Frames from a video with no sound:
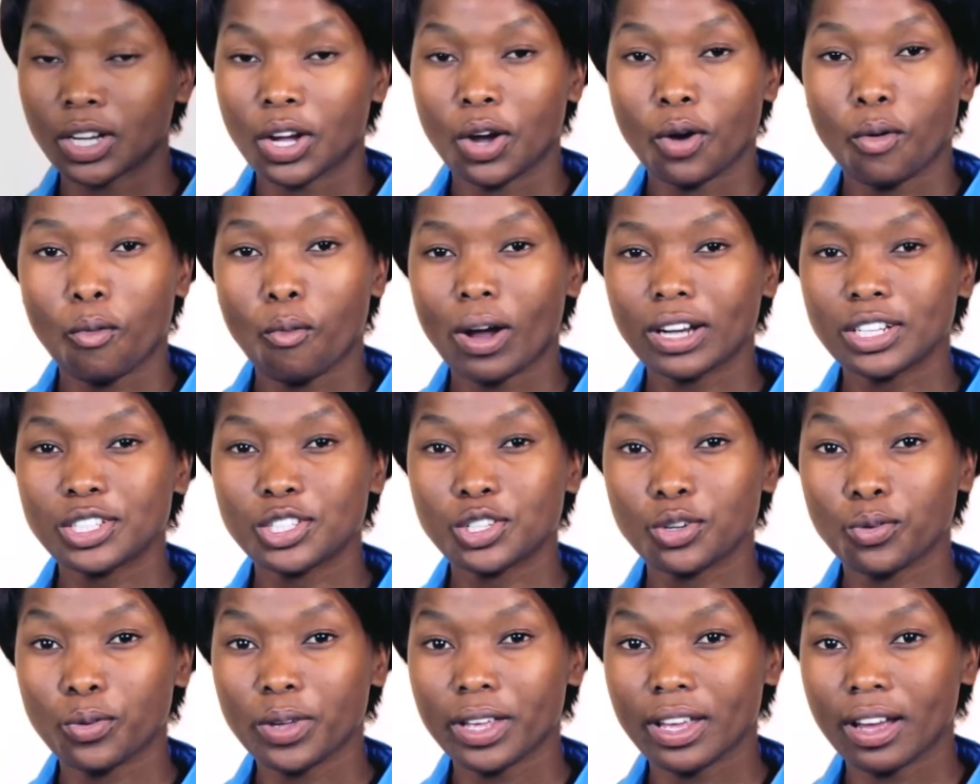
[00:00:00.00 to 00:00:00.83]
What do
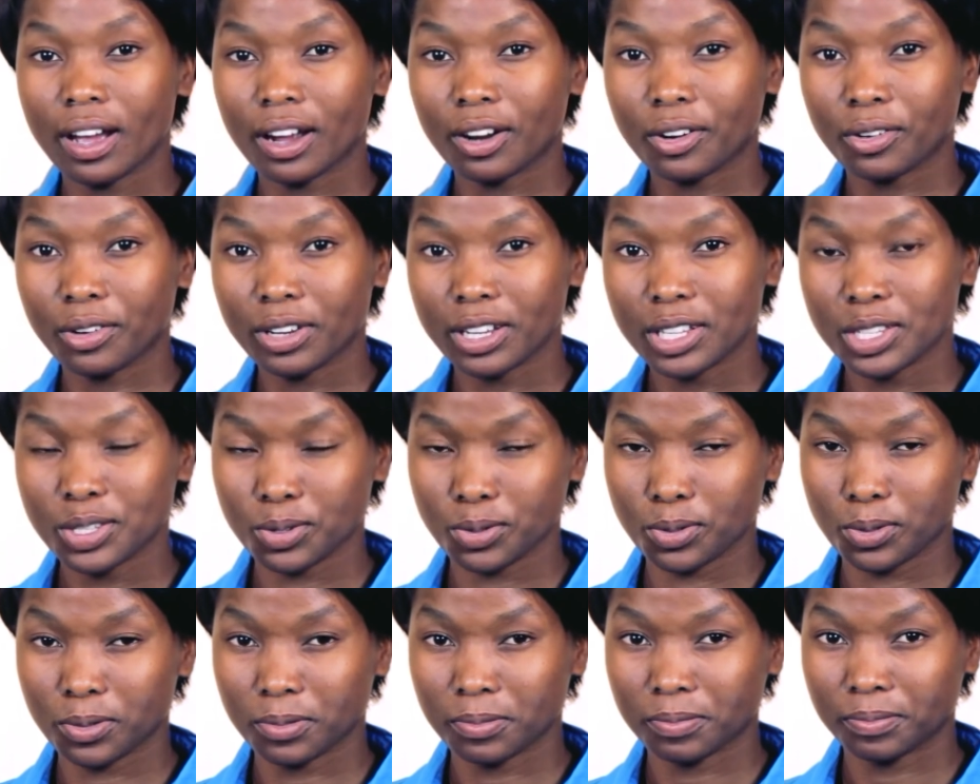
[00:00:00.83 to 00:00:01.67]
we agree
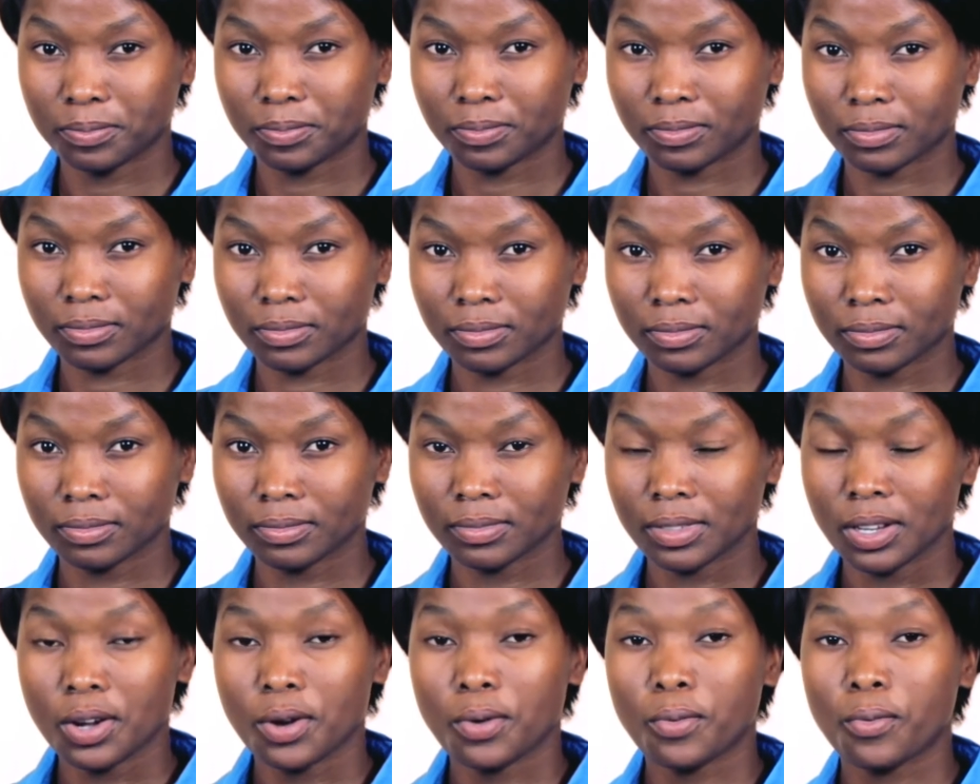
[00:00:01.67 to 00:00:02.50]
to?
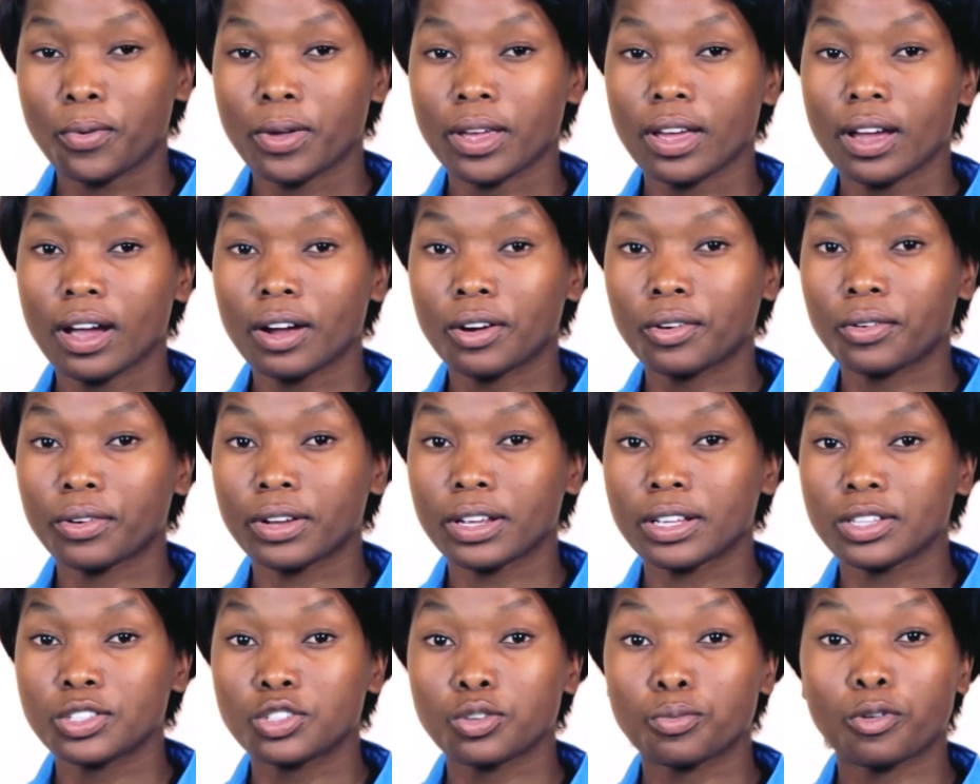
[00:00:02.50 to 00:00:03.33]
We agree
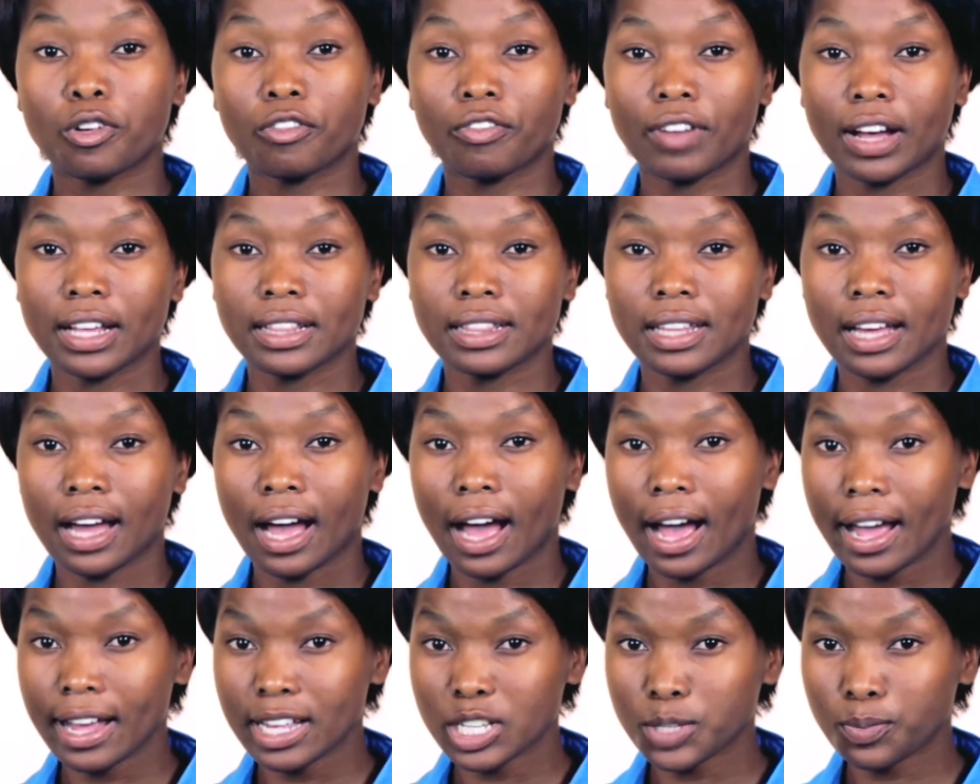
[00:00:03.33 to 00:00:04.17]
to provide the
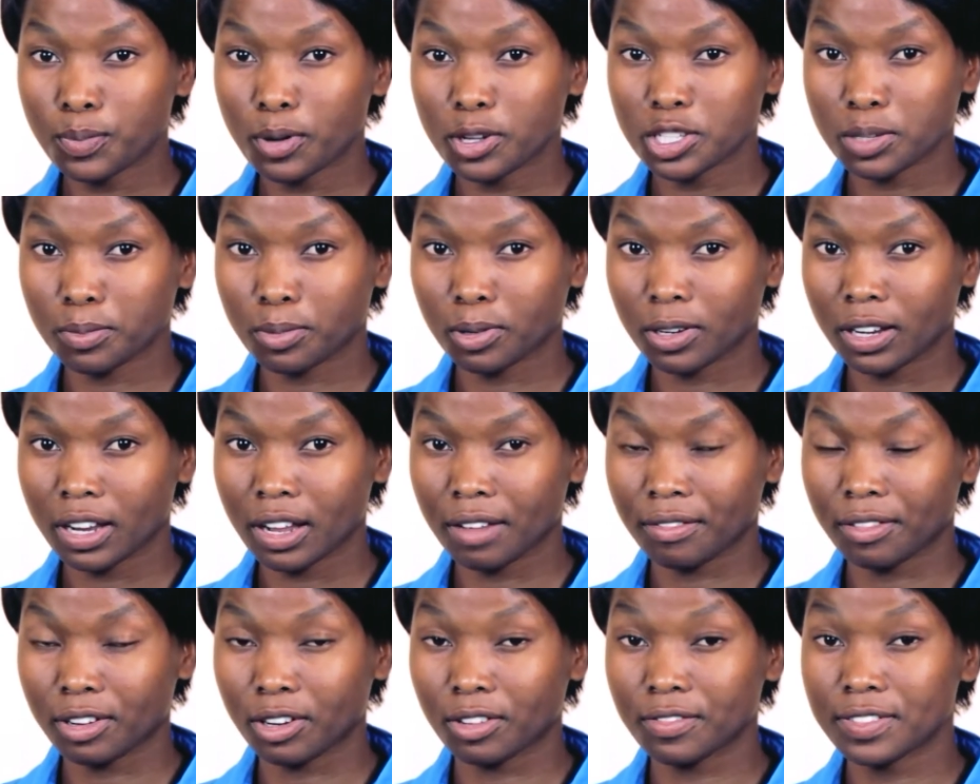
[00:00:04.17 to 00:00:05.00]
highest possible
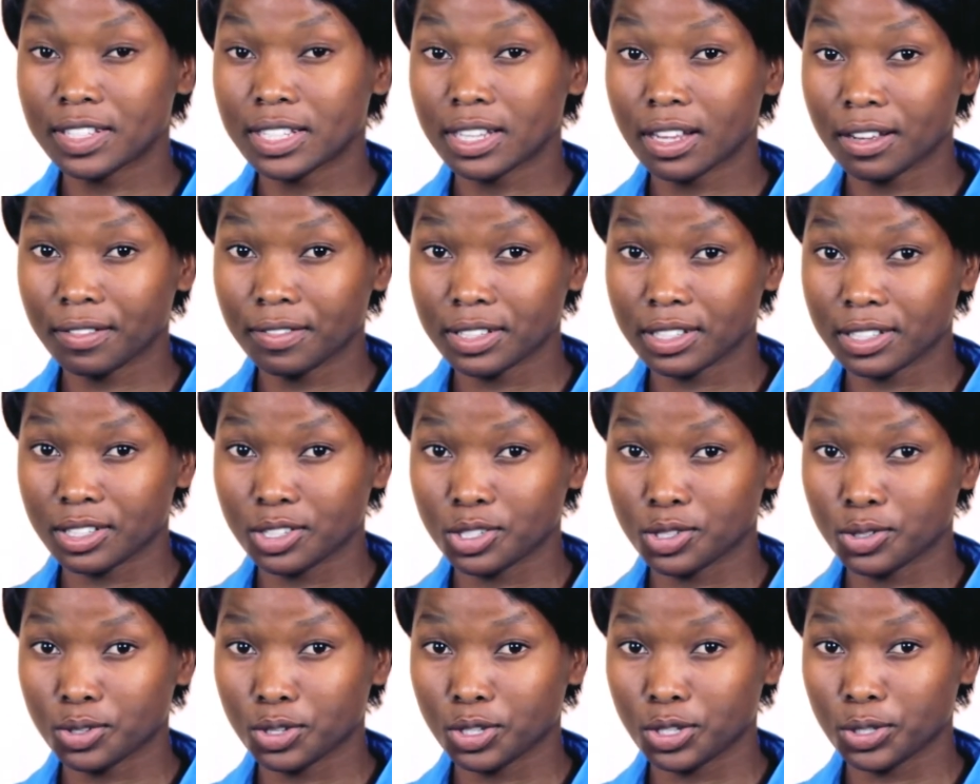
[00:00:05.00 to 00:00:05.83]
level of
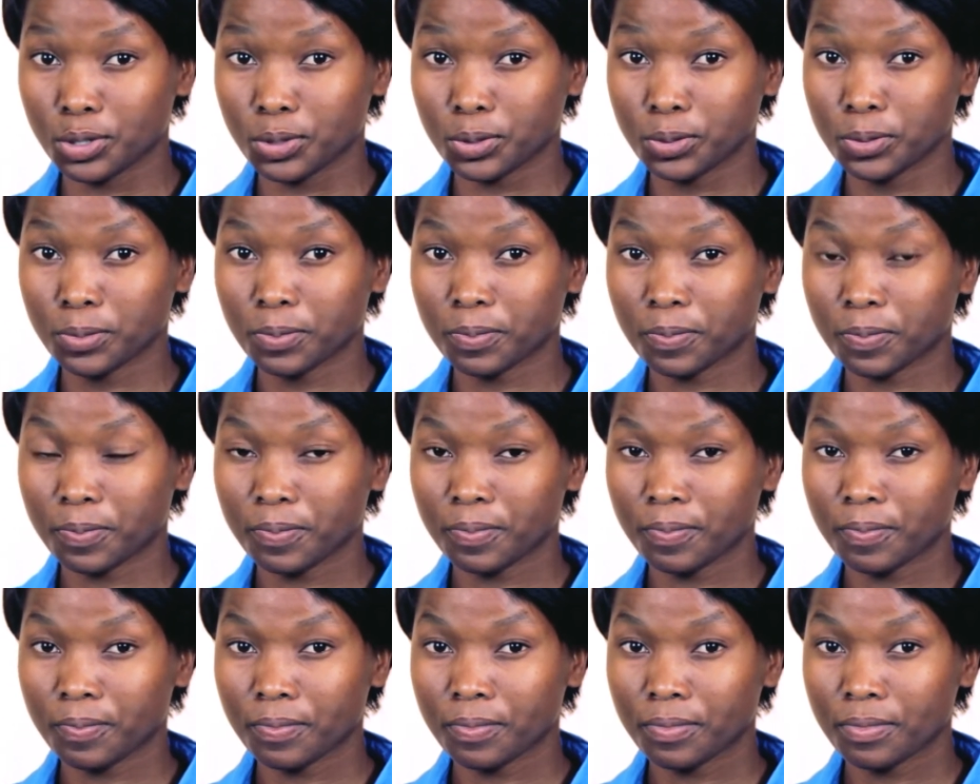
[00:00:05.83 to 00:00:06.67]
services to you,
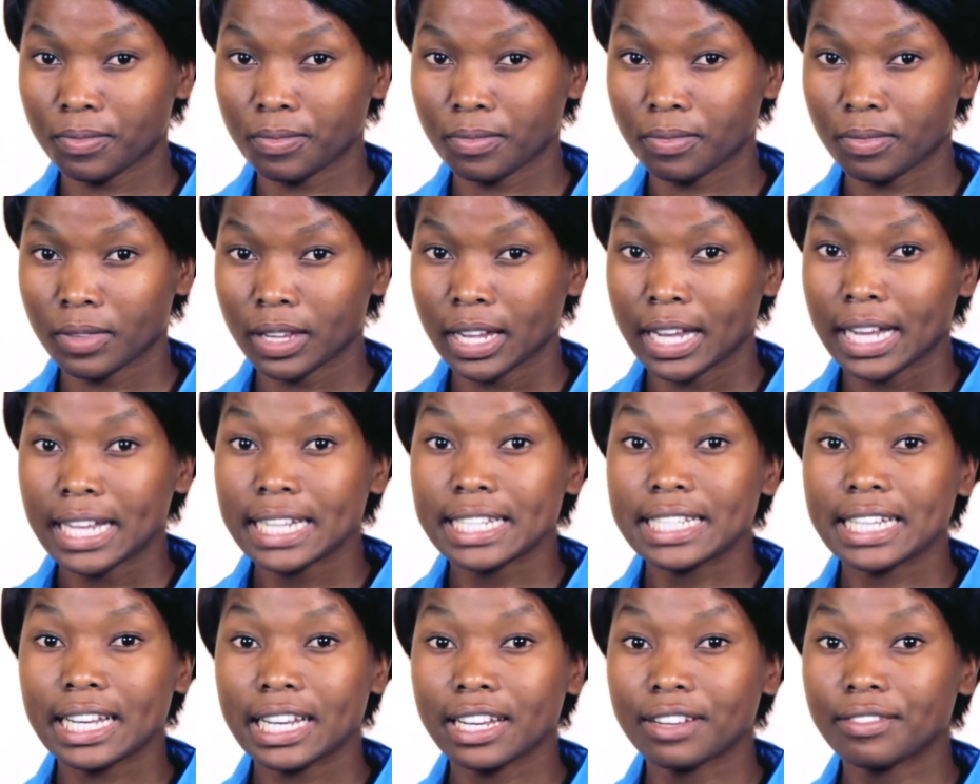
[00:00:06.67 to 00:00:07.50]

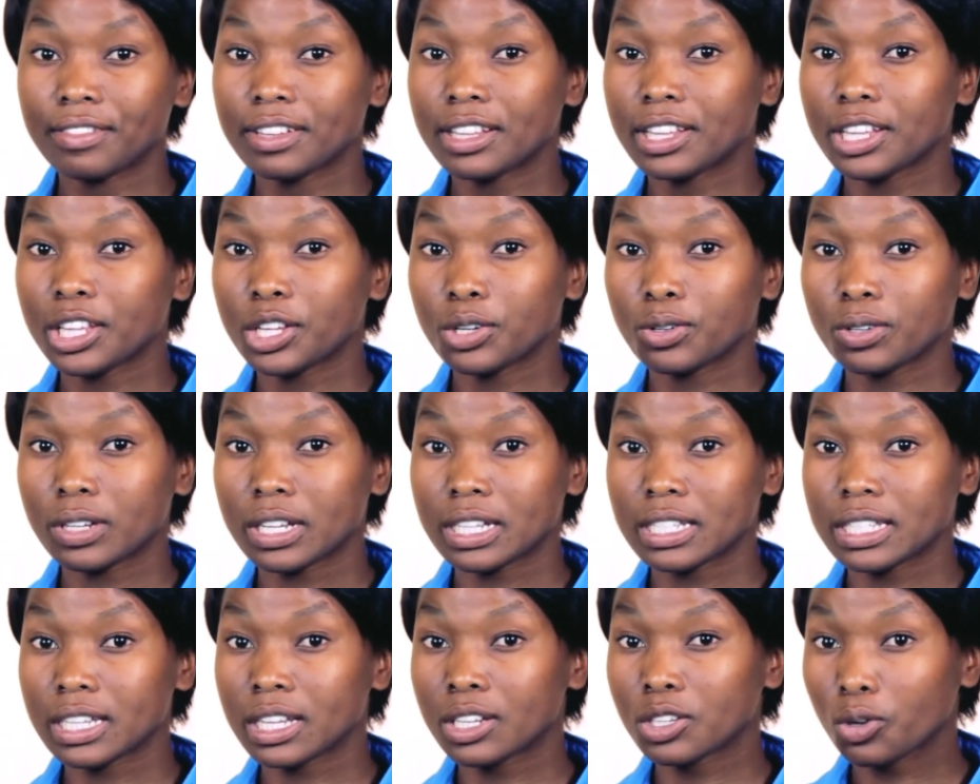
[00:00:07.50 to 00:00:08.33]
deliver the unit
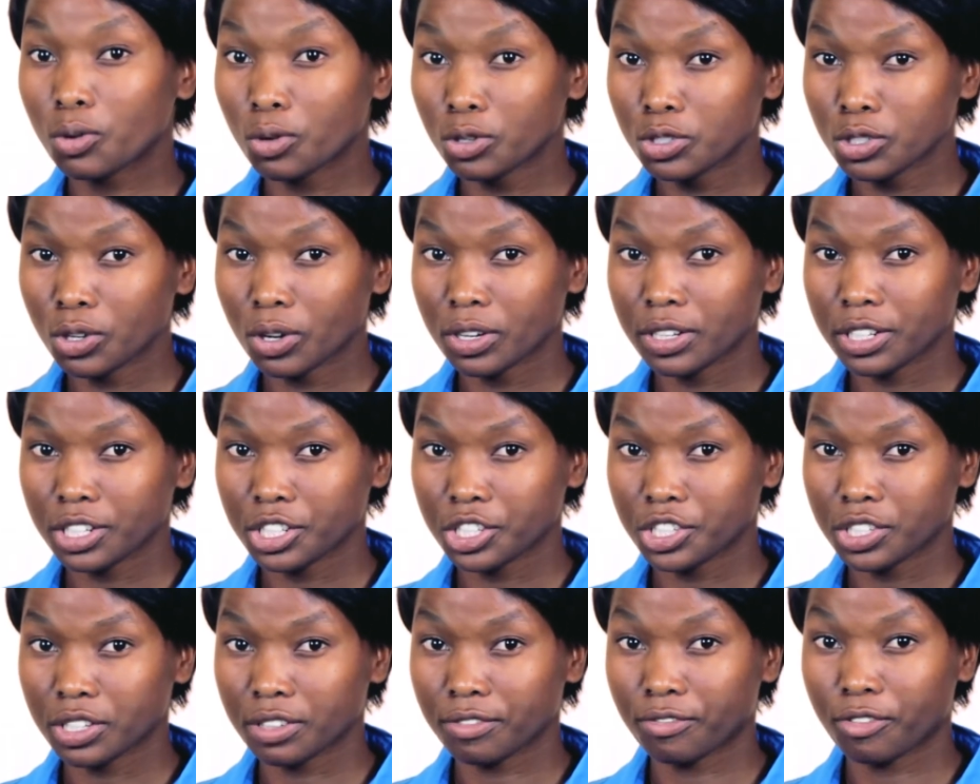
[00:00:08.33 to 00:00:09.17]
in good
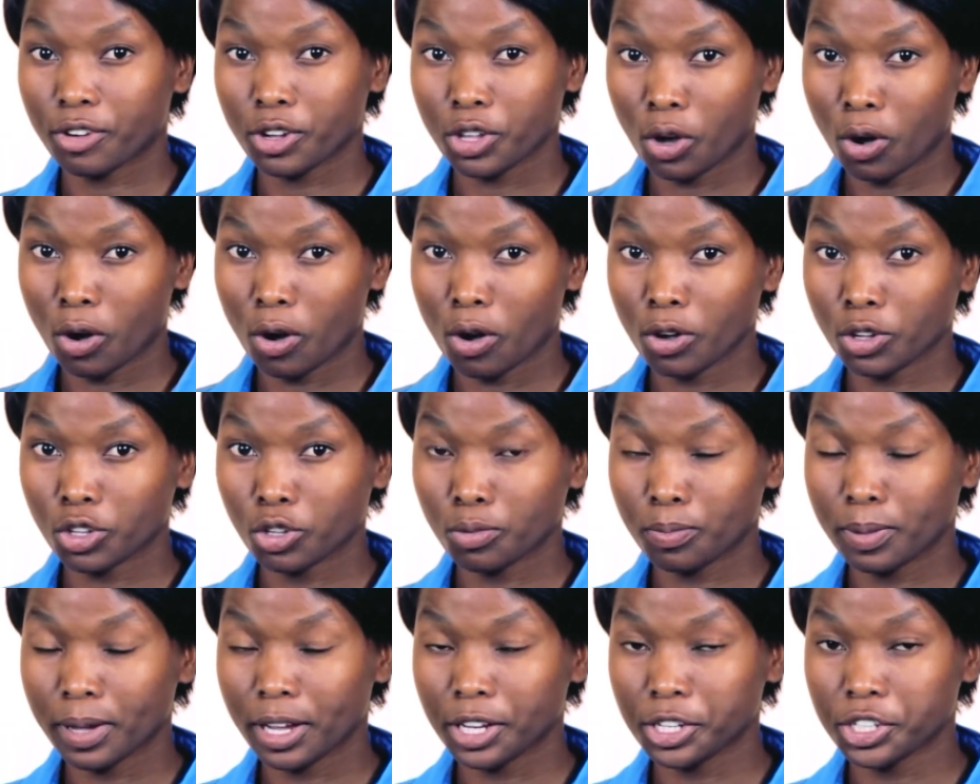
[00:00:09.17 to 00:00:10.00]
condition for your
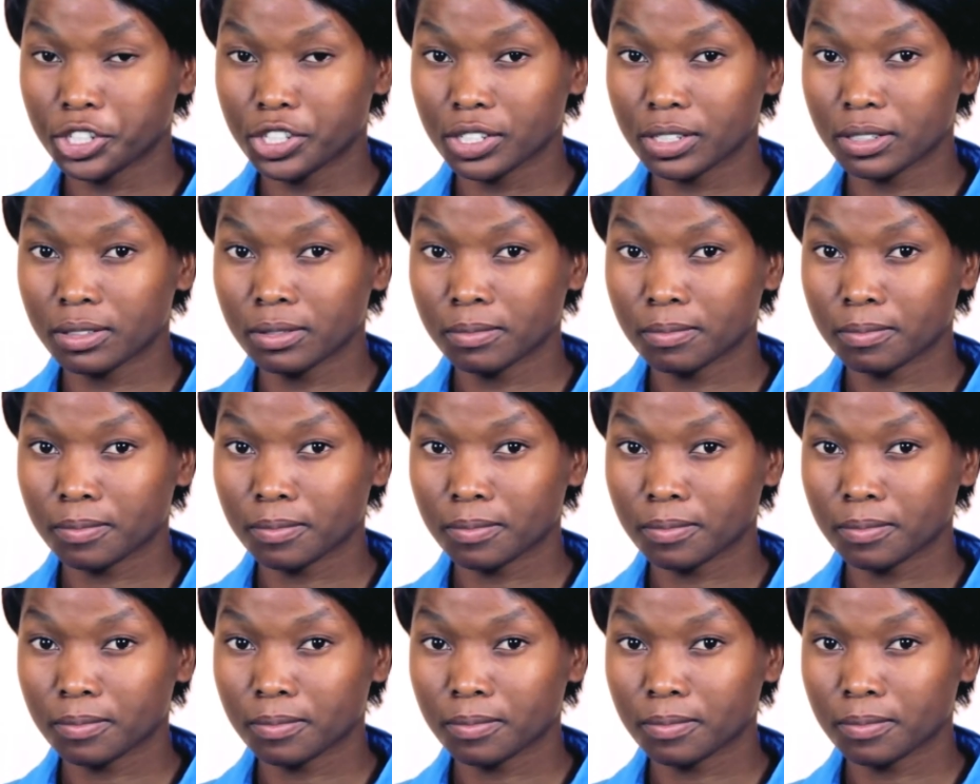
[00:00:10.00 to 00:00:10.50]
occupation,